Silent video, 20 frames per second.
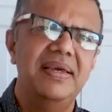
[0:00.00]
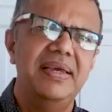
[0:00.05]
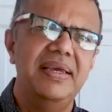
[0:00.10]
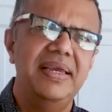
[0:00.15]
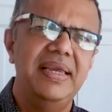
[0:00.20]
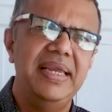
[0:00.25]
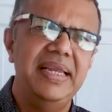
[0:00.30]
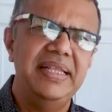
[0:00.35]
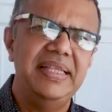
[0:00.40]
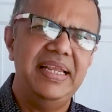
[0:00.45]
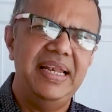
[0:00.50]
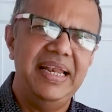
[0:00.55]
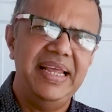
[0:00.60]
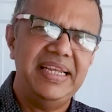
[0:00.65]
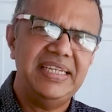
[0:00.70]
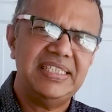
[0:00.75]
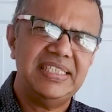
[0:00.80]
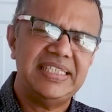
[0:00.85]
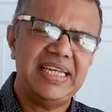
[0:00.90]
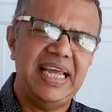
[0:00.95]
In the
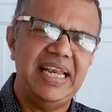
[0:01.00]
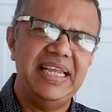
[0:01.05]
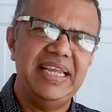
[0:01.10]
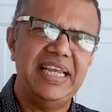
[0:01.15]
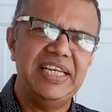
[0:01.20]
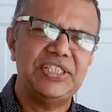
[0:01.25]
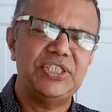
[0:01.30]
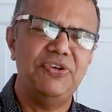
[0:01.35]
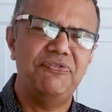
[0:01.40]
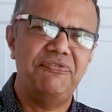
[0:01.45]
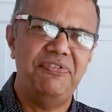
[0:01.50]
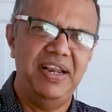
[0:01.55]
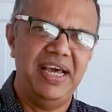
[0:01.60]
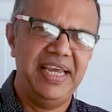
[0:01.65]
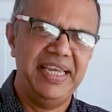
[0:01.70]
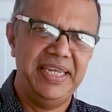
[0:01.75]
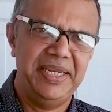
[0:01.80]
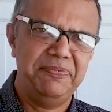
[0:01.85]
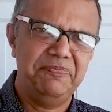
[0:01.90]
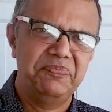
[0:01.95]
latest allegation of
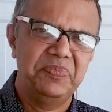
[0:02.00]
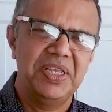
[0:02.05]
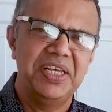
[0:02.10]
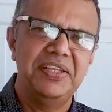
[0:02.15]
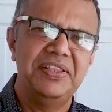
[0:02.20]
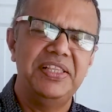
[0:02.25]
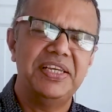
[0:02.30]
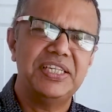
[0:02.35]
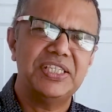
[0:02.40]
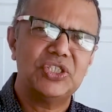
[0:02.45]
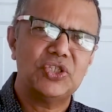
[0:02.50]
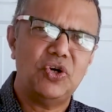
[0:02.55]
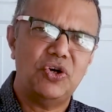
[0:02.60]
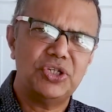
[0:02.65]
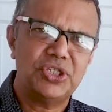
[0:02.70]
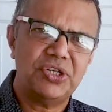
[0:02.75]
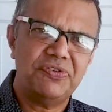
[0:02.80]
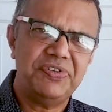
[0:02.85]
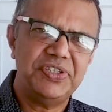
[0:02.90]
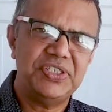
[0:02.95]
lying, there is
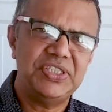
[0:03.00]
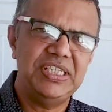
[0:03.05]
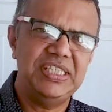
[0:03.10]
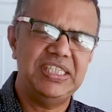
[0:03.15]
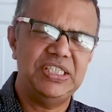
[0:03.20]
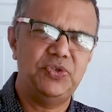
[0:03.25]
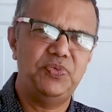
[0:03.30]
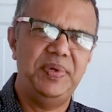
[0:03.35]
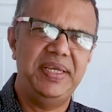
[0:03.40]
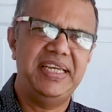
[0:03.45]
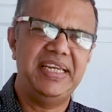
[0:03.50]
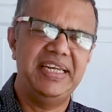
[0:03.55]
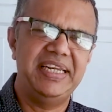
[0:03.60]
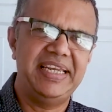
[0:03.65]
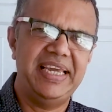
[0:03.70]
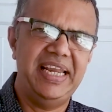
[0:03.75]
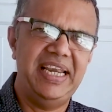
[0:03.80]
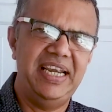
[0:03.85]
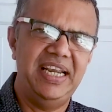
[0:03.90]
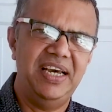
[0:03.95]
controversy this week in
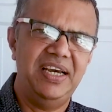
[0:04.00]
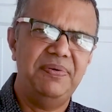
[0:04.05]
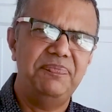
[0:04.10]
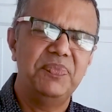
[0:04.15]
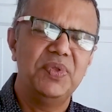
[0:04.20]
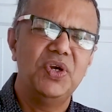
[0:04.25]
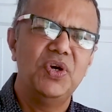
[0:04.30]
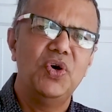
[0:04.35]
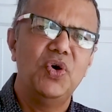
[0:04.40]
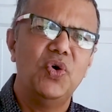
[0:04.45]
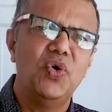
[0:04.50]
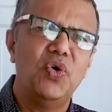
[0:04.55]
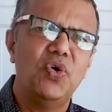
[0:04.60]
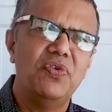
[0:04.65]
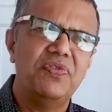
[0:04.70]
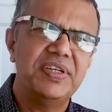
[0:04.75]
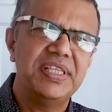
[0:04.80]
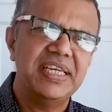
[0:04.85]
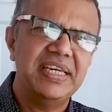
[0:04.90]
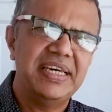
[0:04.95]
Kerala
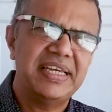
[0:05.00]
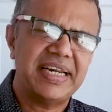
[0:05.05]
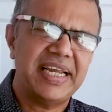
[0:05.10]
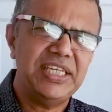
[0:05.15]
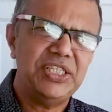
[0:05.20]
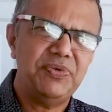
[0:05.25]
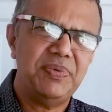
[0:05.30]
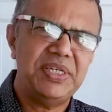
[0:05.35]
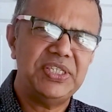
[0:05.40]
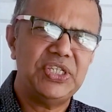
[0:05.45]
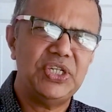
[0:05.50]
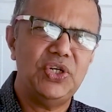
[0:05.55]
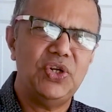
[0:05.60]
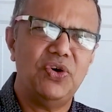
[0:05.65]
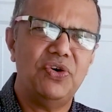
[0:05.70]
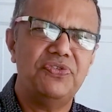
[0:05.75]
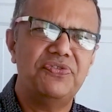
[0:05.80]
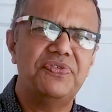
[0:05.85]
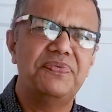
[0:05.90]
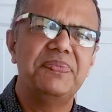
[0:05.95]
over the graduation
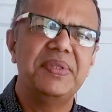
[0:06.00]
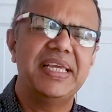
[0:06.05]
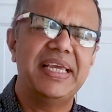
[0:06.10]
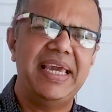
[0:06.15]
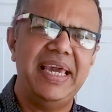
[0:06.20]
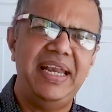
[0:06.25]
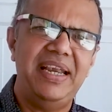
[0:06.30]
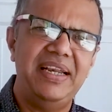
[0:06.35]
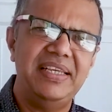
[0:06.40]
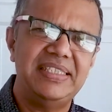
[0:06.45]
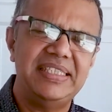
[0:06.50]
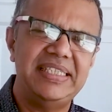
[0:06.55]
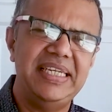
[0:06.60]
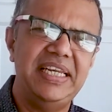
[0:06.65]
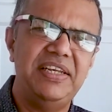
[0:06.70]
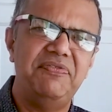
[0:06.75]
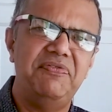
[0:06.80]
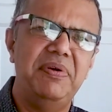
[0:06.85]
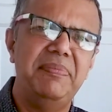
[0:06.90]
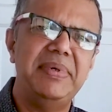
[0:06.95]
of Kerala State
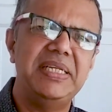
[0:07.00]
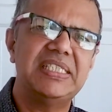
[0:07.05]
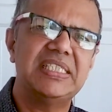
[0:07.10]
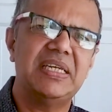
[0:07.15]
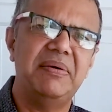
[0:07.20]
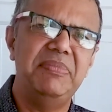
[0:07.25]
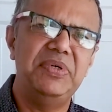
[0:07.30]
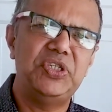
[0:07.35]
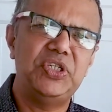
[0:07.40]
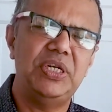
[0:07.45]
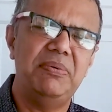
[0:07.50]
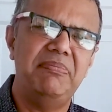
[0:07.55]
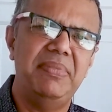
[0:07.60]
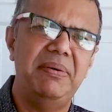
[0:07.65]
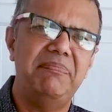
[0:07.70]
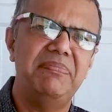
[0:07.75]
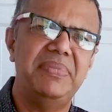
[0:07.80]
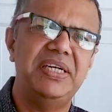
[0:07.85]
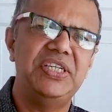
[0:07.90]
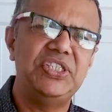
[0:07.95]
Women's Commission
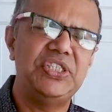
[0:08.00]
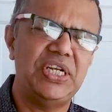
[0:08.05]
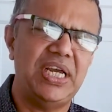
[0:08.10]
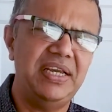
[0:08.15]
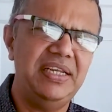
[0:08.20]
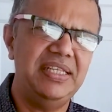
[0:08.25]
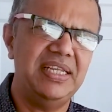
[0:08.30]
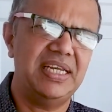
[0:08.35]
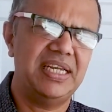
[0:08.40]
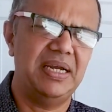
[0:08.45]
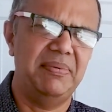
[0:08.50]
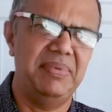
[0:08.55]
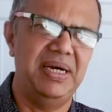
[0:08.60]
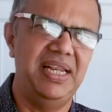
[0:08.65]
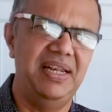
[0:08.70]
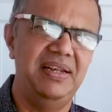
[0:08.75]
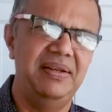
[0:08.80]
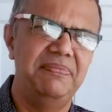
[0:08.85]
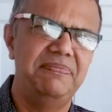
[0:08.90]
member Shahida Kamal.